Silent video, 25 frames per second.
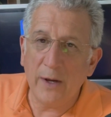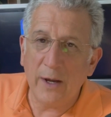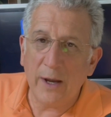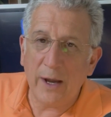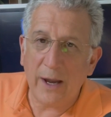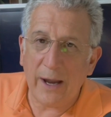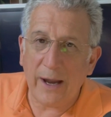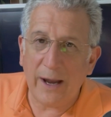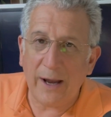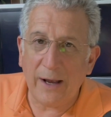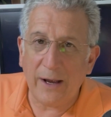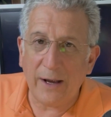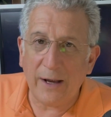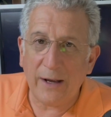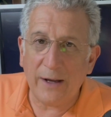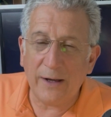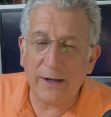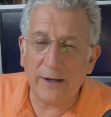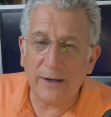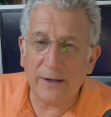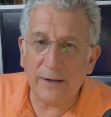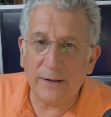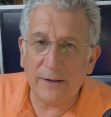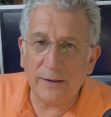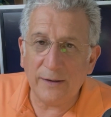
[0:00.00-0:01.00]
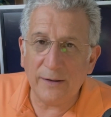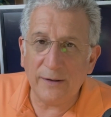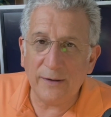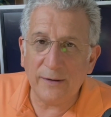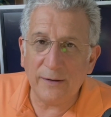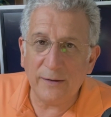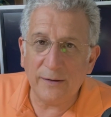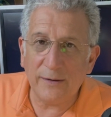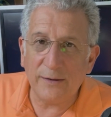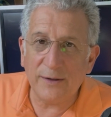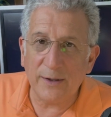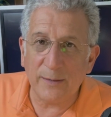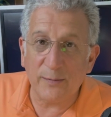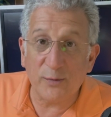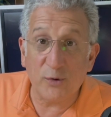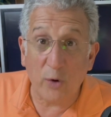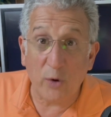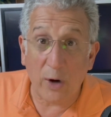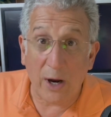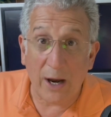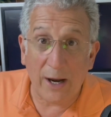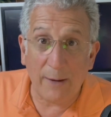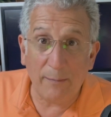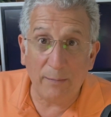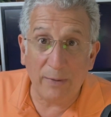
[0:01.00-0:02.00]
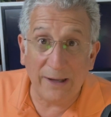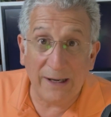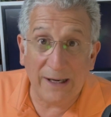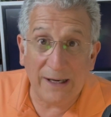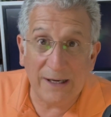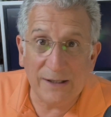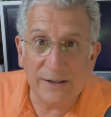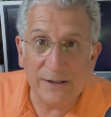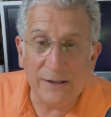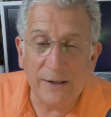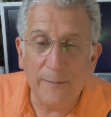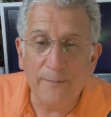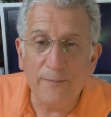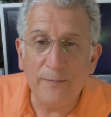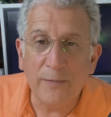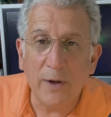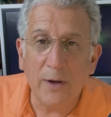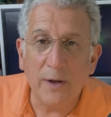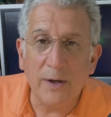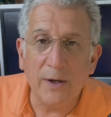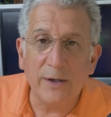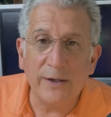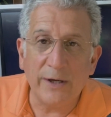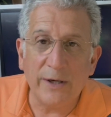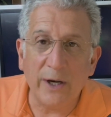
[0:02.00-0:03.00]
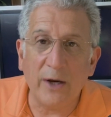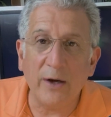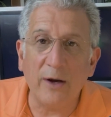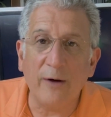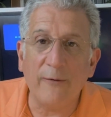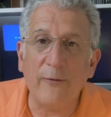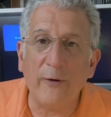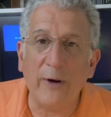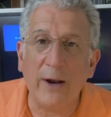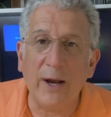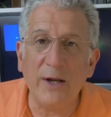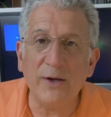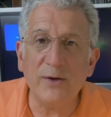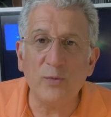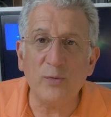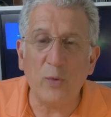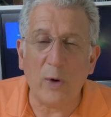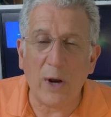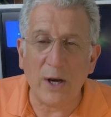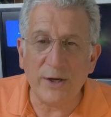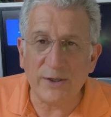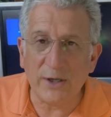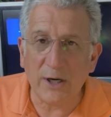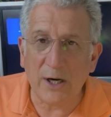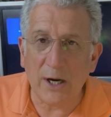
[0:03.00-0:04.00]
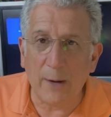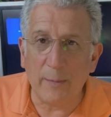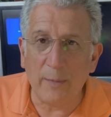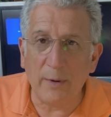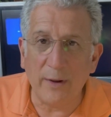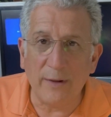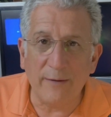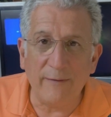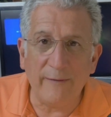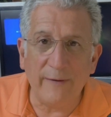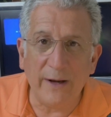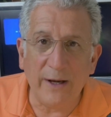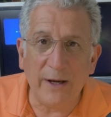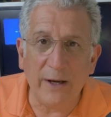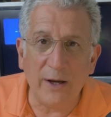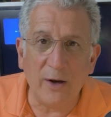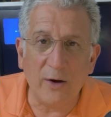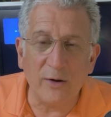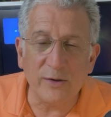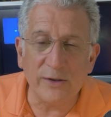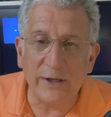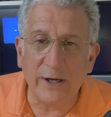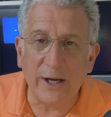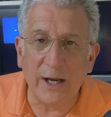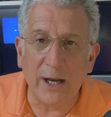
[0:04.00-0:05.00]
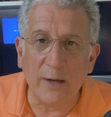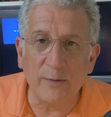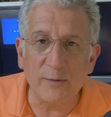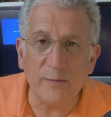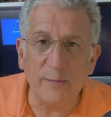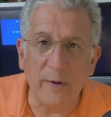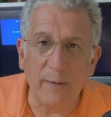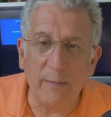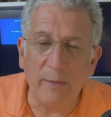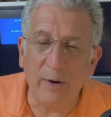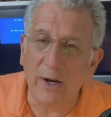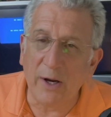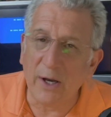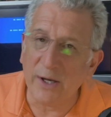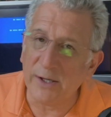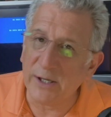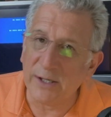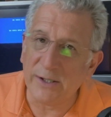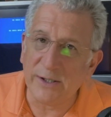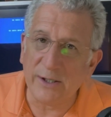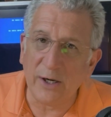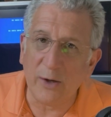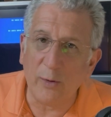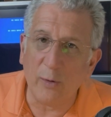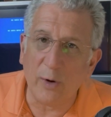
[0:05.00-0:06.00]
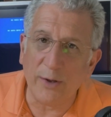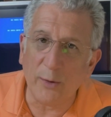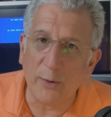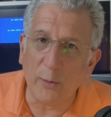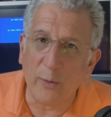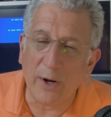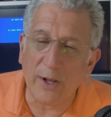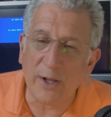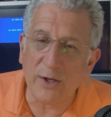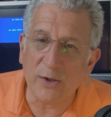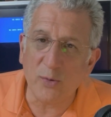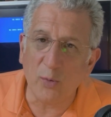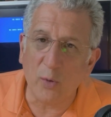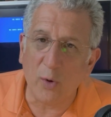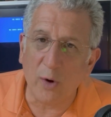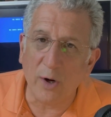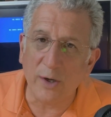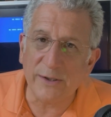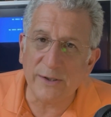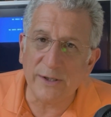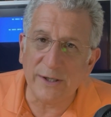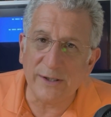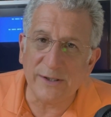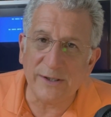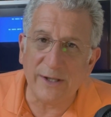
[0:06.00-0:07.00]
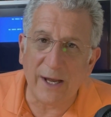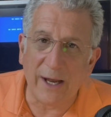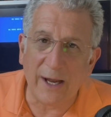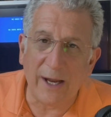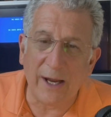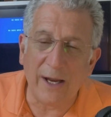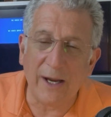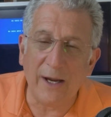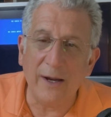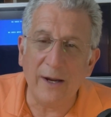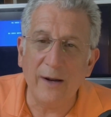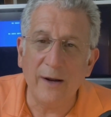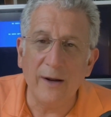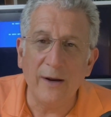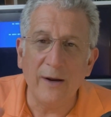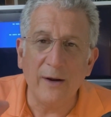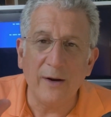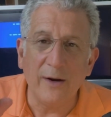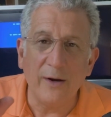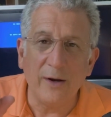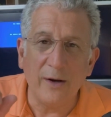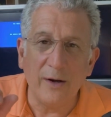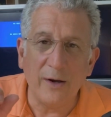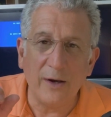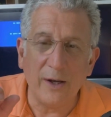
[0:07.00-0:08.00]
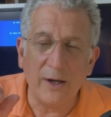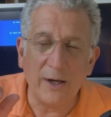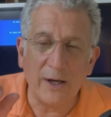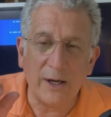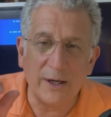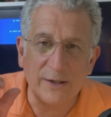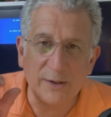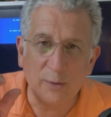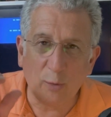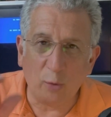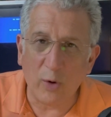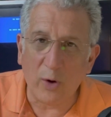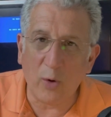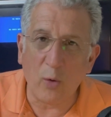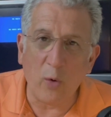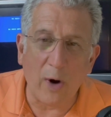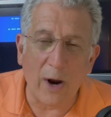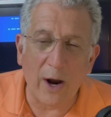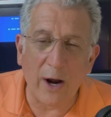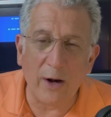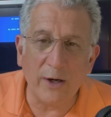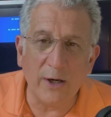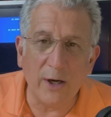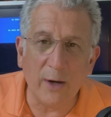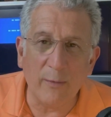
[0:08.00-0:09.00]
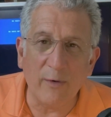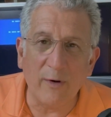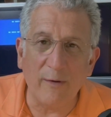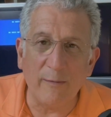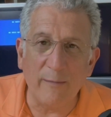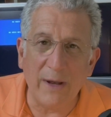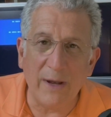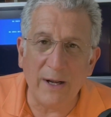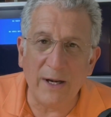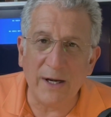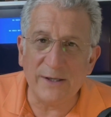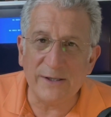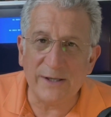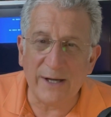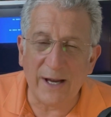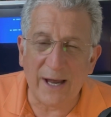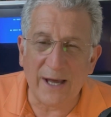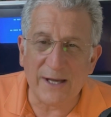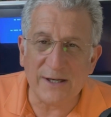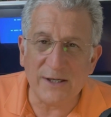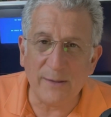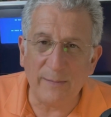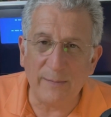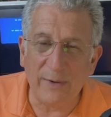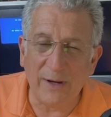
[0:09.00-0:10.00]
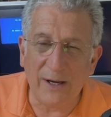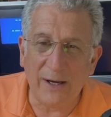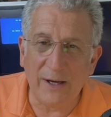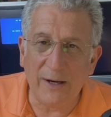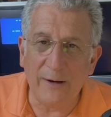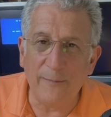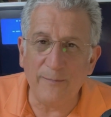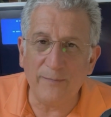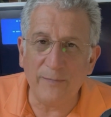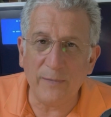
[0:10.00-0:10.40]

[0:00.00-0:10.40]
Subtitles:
and subscribe, please. Tell your friends. Watch a couple of the videos. It helps me because I tell you what, the way this works is it's a required number of minutes. It has to be